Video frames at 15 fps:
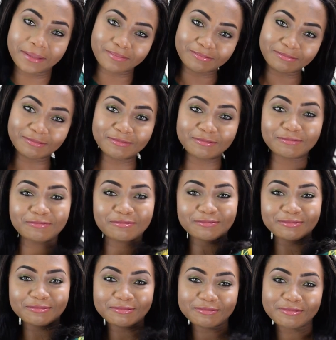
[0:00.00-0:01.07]
I
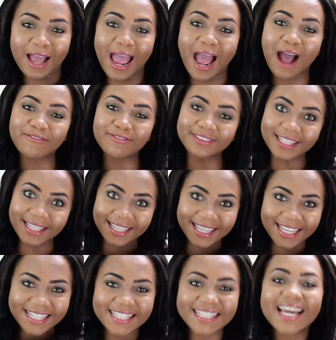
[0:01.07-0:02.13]
have
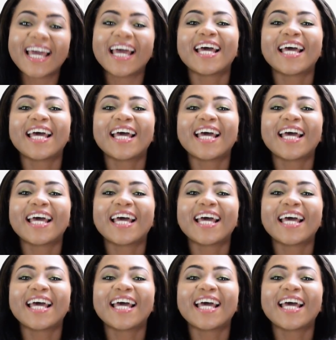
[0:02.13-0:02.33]
this.